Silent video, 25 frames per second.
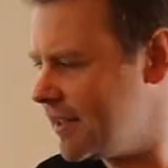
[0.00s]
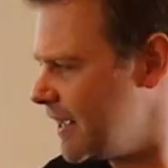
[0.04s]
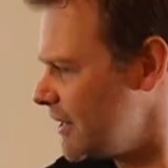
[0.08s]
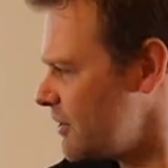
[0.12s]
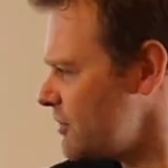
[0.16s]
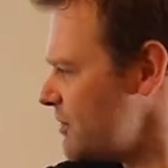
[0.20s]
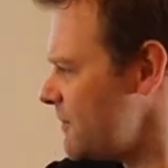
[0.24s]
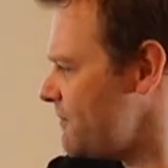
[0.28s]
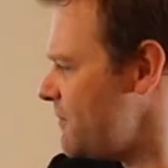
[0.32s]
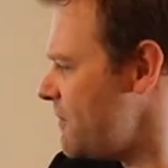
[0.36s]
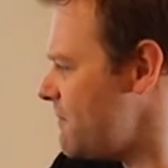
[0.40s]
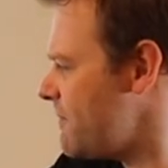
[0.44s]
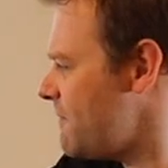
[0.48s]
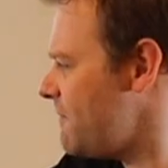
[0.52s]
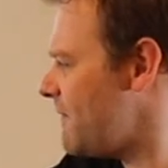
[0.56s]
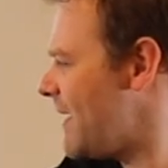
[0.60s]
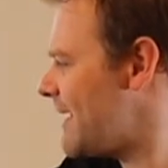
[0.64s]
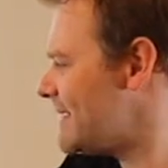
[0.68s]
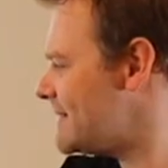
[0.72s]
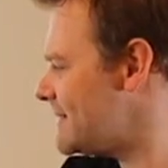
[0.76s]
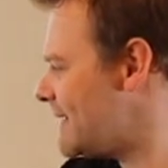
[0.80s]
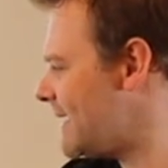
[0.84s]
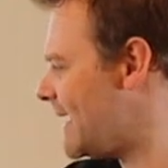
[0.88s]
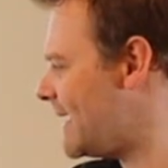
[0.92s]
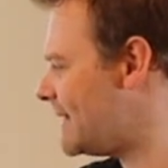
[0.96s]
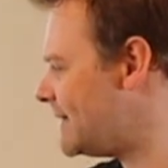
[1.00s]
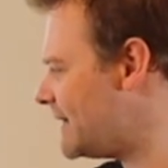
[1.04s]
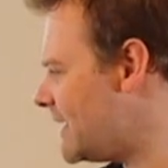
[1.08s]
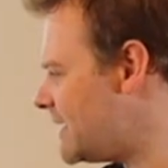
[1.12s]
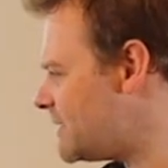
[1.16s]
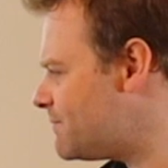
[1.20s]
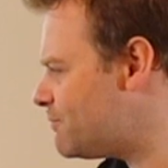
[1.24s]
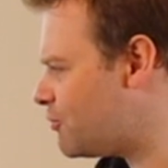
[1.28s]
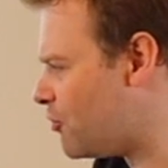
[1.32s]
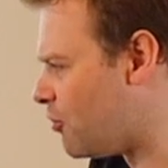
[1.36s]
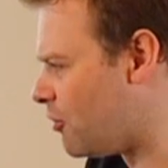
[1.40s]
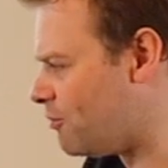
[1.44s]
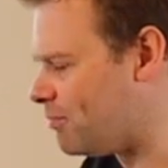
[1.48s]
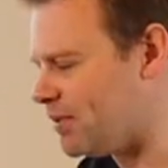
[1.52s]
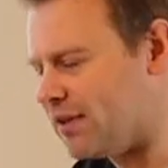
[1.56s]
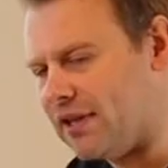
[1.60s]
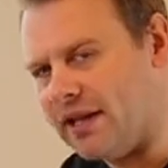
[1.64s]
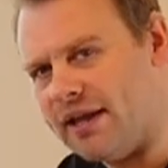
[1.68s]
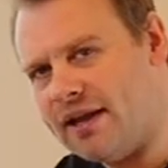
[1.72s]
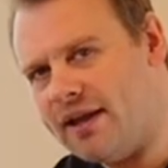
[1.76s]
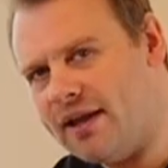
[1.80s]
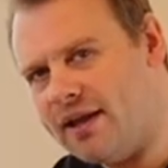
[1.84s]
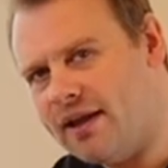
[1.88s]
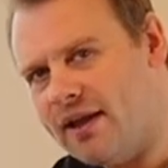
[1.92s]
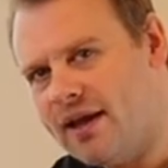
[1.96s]
Like, because if you've investigated this
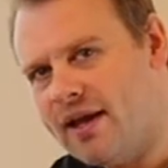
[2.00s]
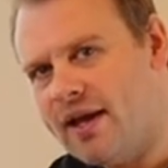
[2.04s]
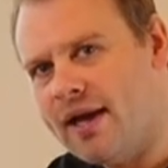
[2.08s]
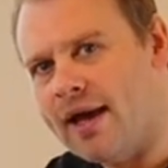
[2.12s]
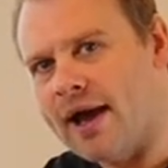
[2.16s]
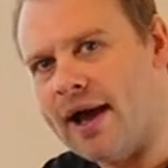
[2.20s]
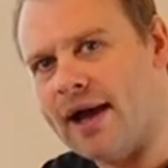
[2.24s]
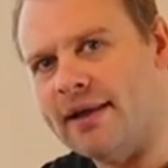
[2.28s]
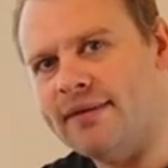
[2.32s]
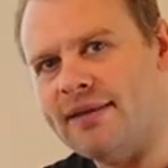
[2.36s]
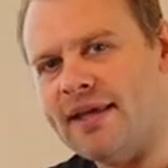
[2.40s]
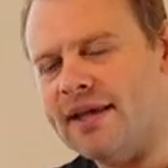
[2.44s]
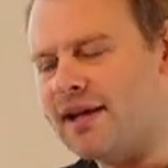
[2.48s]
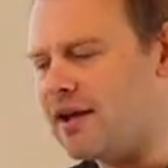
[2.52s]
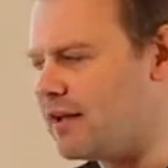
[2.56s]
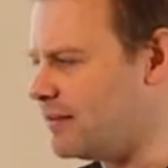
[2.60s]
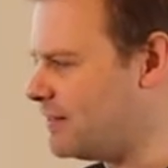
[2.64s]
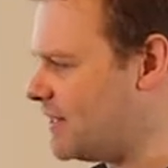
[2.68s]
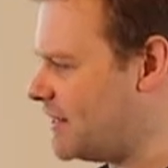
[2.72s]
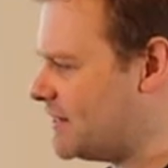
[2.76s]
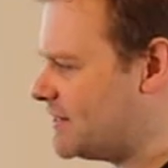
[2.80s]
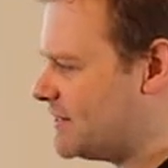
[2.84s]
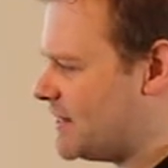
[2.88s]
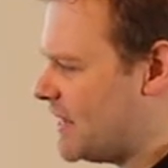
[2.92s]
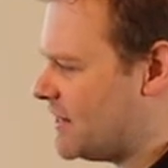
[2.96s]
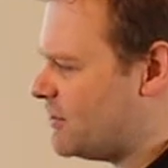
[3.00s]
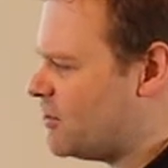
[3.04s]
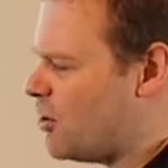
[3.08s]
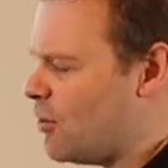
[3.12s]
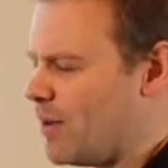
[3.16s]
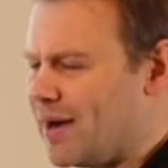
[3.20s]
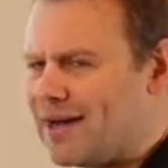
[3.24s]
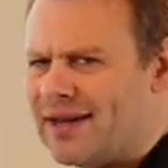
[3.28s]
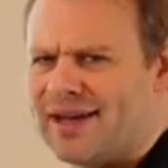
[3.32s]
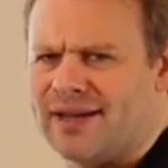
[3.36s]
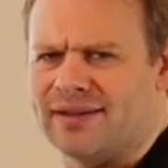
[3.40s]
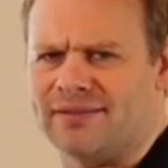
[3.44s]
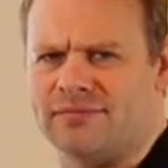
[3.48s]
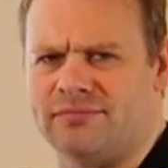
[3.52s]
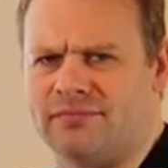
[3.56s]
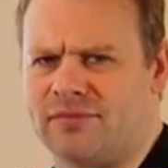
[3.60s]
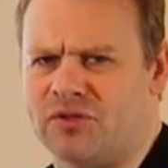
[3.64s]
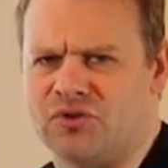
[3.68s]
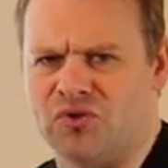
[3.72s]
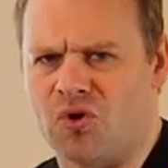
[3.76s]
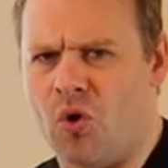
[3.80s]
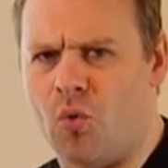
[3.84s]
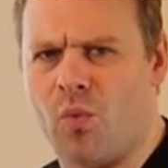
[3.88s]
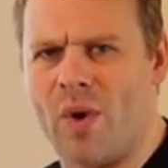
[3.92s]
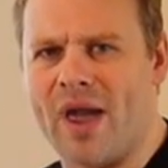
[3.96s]
properly and they, they say, no, I, I,
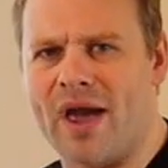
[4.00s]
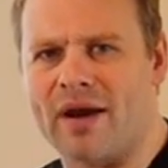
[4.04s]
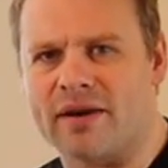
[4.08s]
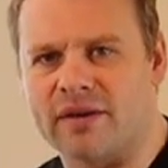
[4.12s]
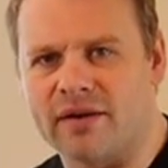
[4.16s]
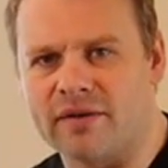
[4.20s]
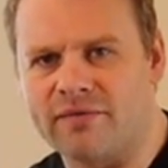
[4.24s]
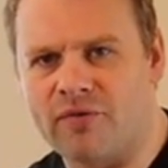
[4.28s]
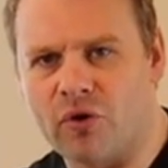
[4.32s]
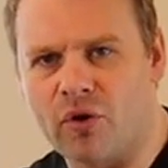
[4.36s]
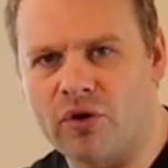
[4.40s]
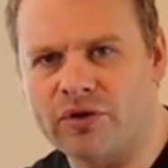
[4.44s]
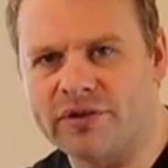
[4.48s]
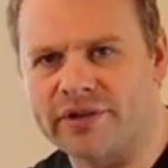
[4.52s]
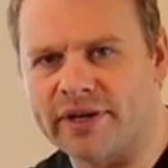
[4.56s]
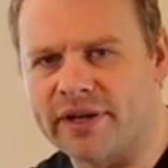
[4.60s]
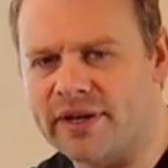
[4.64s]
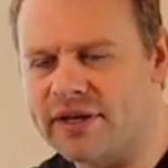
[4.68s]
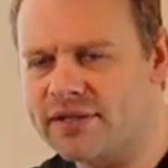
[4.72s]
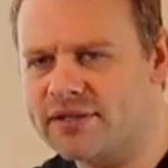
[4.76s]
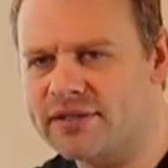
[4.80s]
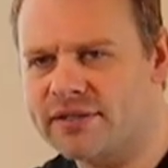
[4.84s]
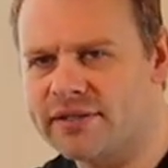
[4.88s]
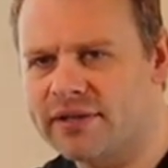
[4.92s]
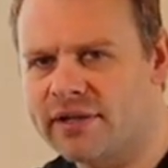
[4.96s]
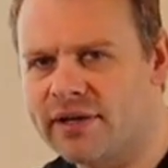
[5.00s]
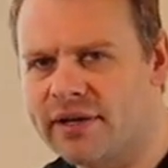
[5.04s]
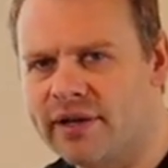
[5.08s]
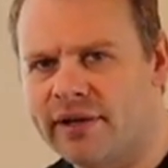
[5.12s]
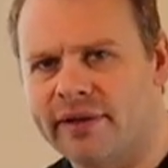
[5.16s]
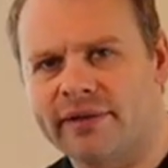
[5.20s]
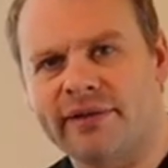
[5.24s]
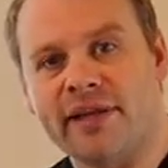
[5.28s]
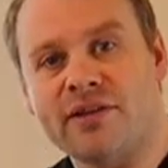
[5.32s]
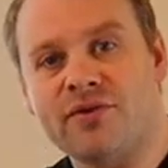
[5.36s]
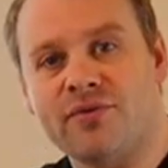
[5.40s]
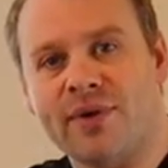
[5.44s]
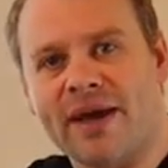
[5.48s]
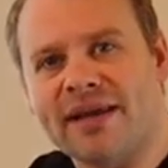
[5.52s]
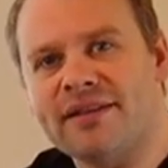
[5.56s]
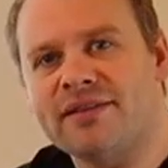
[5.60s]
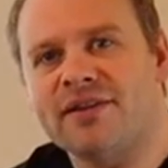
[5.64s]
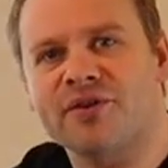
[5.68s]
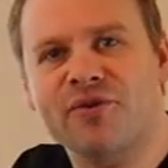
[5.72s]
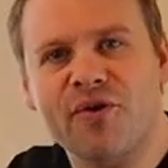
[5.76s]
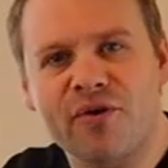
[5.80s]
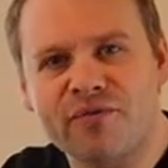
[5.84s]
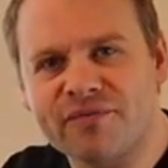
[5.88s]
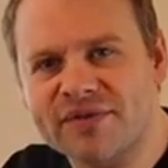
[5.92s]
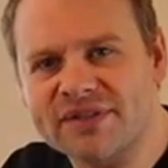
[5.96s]
there's no way I can afford this, then you
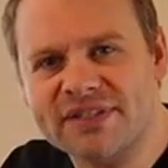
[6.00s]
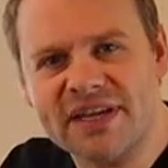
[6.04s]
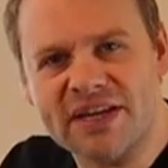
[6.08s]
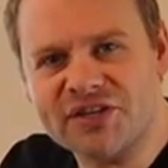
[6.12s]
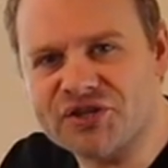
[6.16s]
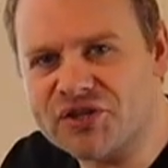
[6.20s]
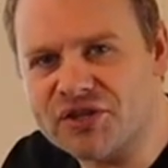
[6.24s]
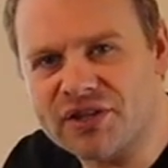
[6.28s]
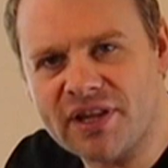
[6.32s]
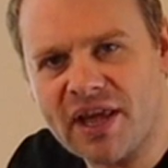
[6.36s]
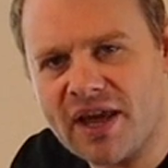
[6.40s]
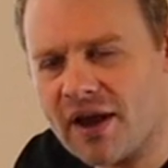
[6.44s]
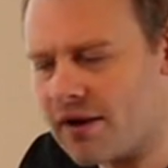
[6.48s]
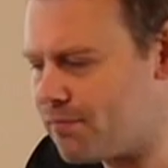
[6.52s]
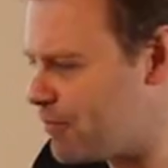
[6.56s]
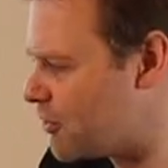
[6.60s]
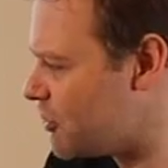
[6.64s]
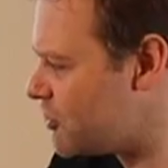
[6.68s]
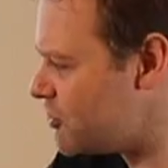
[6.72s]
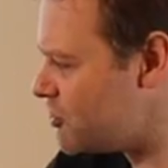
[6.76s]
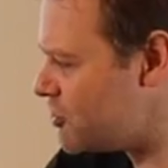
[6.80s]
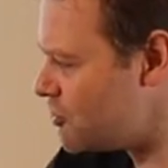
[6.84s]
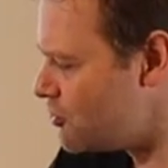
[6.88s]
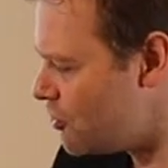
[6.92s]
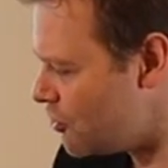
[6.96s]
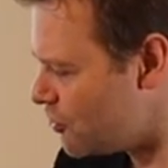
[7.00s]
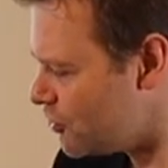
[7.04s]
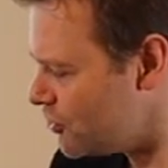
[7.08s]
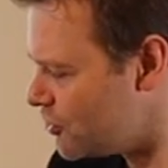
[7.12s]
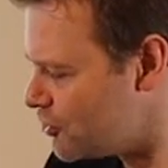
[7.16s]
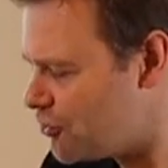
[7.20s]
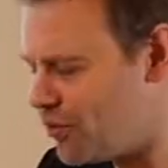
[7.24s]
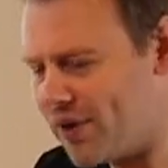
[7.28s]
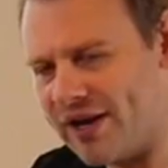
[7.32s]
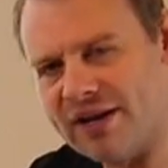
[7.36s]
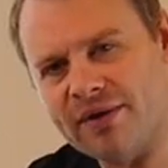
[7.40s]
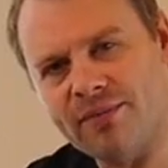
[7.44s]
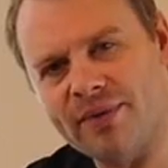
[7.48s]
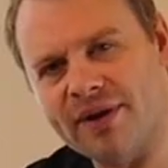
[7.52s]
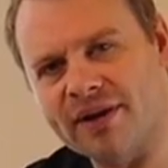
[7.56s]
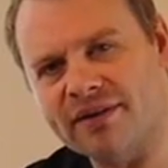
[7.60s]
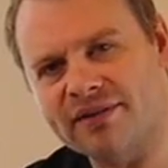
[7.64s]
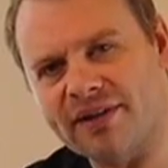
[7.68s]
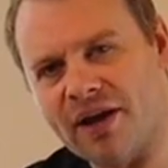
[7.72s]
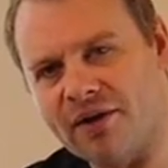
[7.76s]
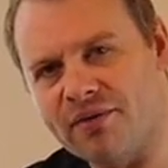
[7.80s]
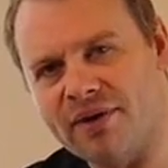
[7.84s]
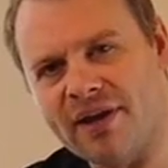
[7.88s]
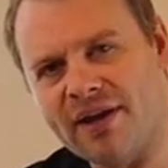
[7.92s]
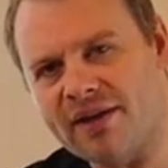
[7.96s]
end the conversation there because you're not going to go
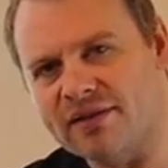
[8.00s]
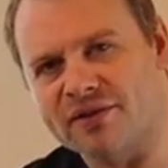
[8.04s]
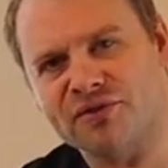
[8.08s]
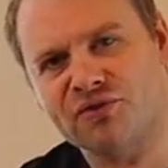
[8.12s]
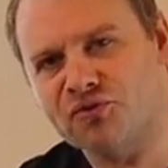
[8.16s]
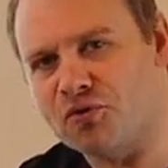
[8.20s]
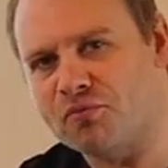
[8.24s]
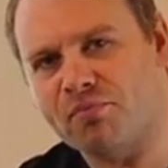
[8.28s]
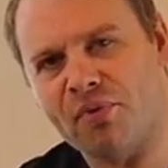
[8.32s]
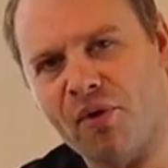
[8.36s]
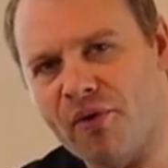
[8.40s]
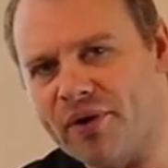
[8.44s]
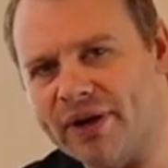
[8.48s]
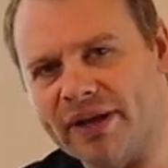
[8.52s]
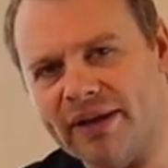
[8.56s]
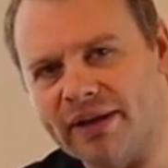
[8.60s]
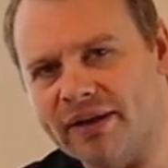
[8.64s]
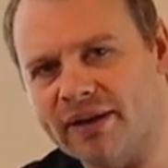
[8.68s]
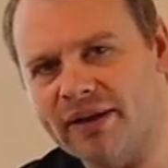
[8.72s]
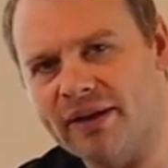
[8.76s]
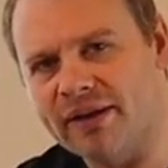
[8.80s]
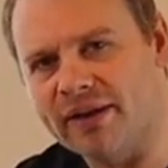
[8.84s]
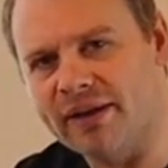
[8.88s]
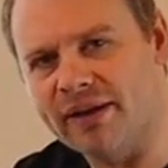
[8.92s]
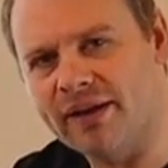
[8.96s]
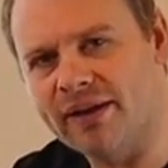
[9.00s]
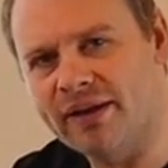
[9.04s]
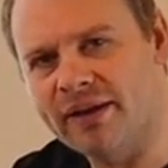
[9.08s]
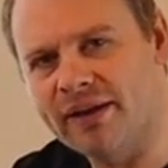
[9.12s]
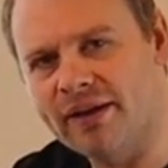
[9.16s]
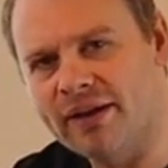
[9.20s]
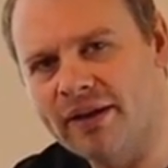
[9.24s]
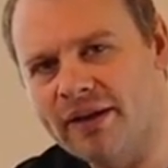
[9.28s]
anywhere down here. There's no point.